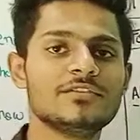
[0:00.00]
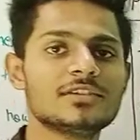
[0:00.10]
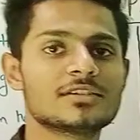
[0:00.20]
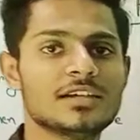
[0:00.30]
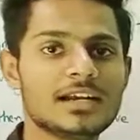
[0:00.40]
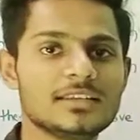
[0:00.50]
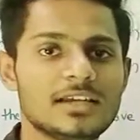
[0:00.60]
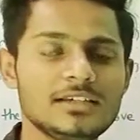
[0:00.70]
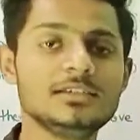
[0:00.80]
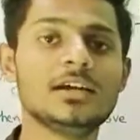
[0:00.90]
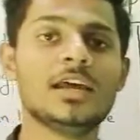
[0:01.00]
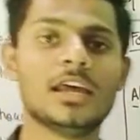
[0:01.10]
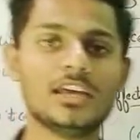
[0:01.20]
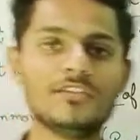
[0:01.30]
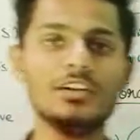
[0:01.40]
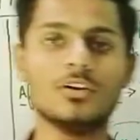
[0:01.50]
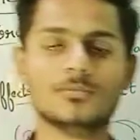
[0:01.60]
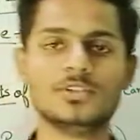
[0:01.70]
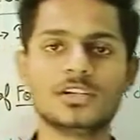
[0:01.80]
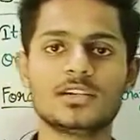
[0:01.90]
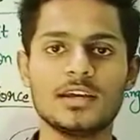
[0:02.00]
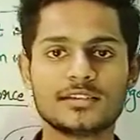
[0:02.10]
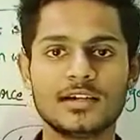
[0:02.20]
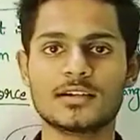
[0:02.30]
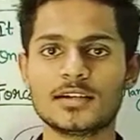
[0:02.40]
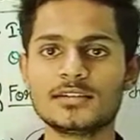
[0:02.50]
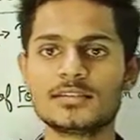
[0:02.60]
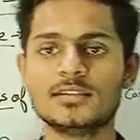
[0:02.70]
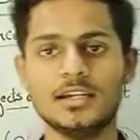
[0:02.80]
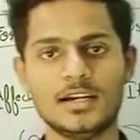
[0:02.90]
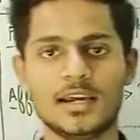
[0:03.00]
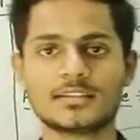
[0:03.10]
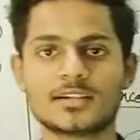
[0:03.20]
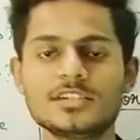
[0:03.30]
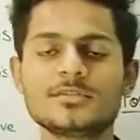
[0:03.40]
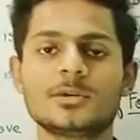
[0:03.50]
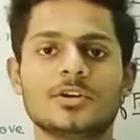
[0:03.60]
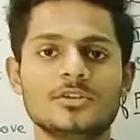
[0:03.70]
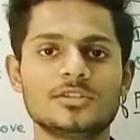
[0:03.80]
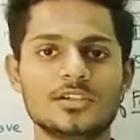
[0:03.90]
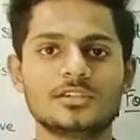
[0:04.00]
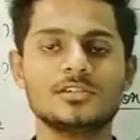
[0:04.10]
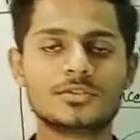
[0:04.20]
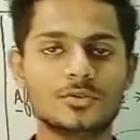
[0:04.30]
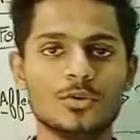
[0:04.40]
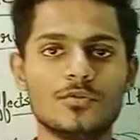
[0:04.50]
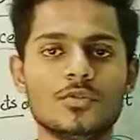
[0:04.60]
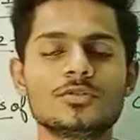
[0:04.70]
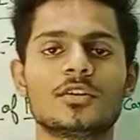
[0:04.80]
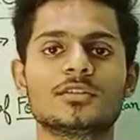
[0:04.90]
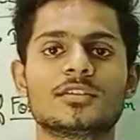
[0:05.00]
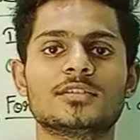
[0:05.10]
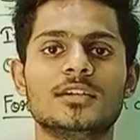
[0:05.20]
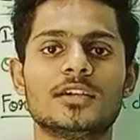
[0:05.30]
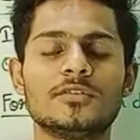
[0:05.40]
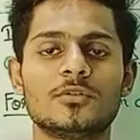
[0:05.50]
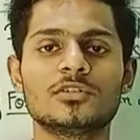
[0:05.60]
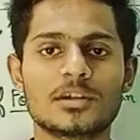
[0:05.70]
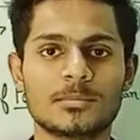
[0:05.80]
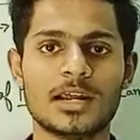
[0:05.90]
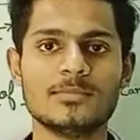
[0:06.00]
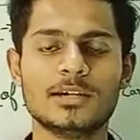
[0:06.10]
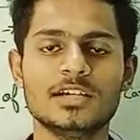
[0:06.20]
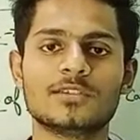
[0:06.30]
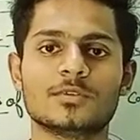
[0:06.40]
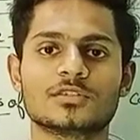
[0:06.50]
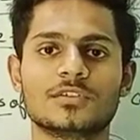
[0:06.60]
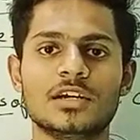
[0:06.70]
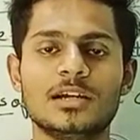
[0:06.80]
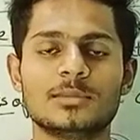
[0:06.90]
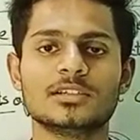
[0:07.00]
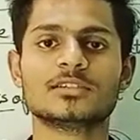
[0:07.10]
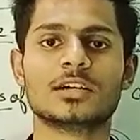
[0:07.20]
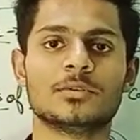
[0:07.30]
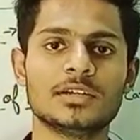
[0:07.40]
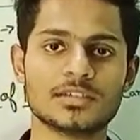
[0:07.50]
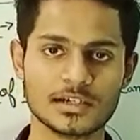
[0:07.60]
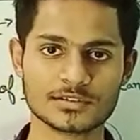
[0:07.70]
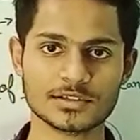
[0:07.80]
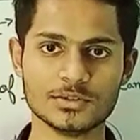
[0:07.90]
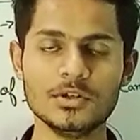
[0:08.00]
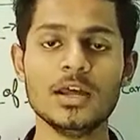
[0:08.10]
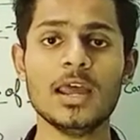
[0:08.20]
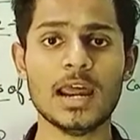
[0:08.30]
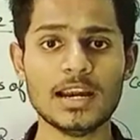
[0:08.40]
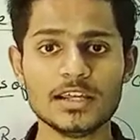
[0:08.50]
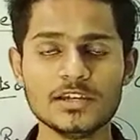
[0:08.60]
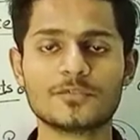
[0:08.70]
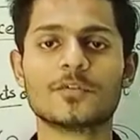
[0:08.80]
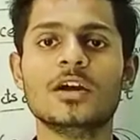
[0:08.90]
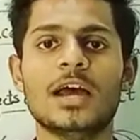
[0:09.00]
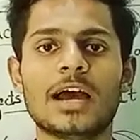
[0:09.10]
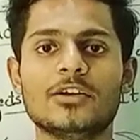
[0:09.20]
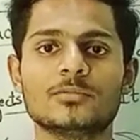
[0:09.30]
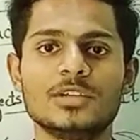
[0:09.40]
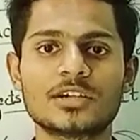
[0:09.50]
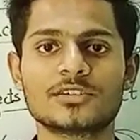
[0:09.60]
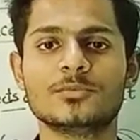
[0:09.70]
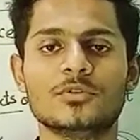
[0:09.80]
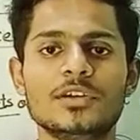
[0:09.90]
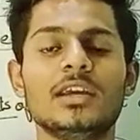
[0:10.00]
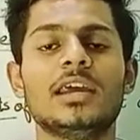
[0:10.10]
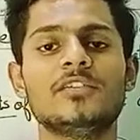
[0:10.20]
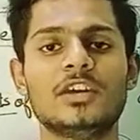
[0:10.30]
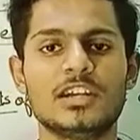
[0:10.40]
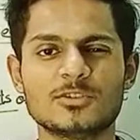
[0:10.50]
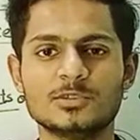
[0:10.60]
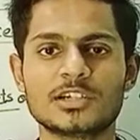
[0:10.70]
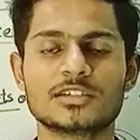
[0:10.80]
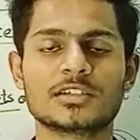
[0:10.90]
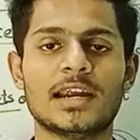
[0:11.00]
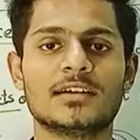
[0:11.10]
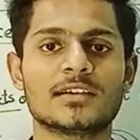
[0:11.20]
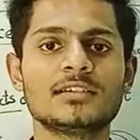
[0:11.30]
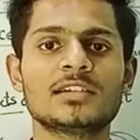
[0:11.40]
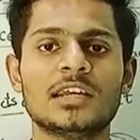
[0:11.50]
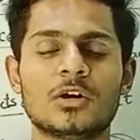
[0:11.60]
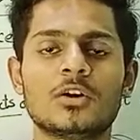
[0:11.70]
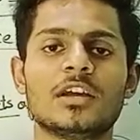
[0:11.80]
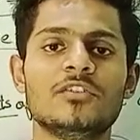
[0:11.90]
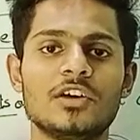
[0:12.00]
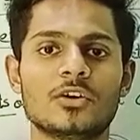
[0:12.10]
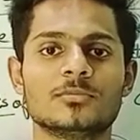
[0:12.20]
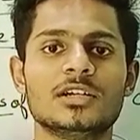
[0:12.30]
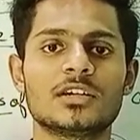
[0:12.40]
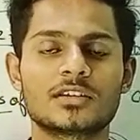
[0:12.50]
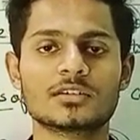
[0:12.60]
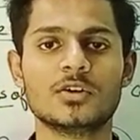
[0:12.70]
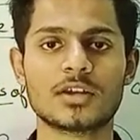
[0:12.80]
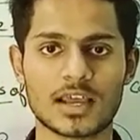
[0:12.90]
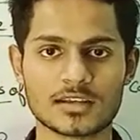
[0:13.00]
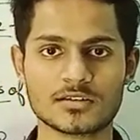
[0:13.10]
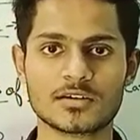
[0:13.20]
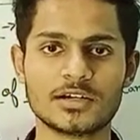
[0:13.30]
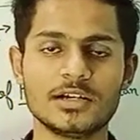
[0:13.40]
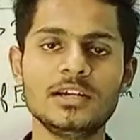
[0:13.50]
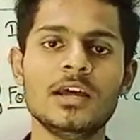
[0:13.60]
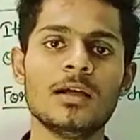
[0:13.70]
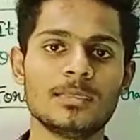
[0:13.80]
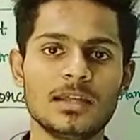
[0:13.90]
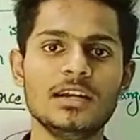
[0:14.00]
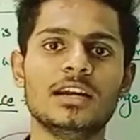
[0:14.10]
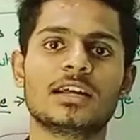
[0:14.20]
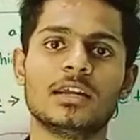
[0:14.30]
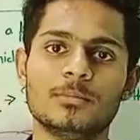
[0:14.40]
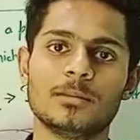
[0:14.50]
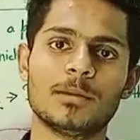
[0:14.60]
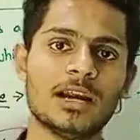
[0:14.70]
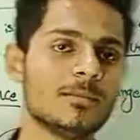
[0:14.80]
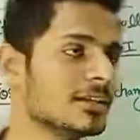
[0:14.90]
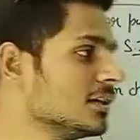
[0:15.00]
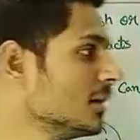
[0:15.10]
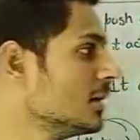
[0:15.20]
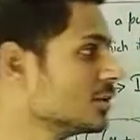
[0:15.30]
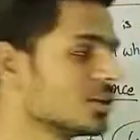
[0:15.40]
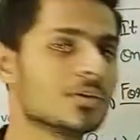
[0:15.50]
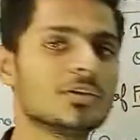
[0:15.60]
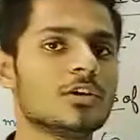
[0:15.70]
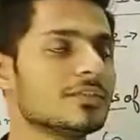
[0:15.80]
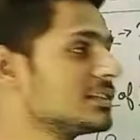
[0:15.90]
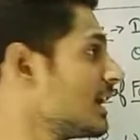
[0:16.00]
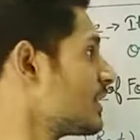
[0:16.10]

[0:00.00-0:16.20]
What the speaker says: We studied that if an object is at rest, then it has rest because there is no force, or the resultant force applied by the atmosphere and by the surroundings are zero. And if an object is moving, if an object is at rest, or if an object is got accelerated, then it can be applied by the theory of Isaac